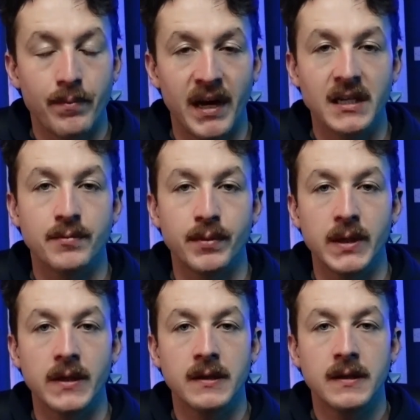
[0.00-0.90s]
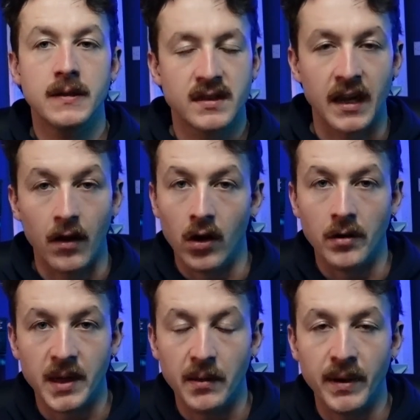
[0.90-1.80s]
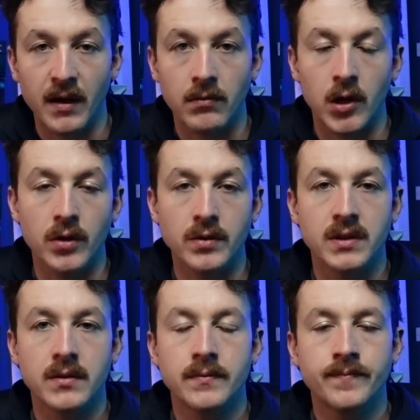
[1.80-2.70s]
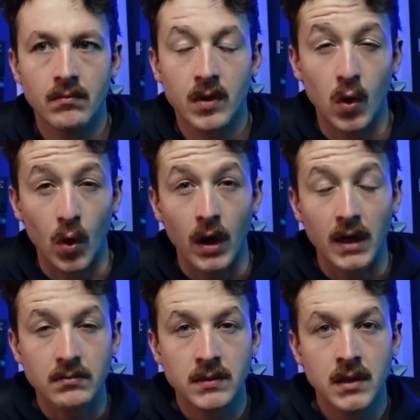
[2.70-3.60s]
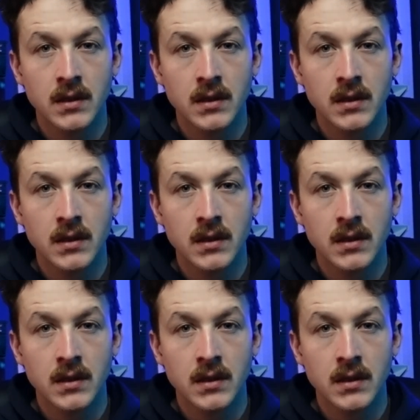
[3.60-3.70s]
bench pull, single arm dumbbell rows, core,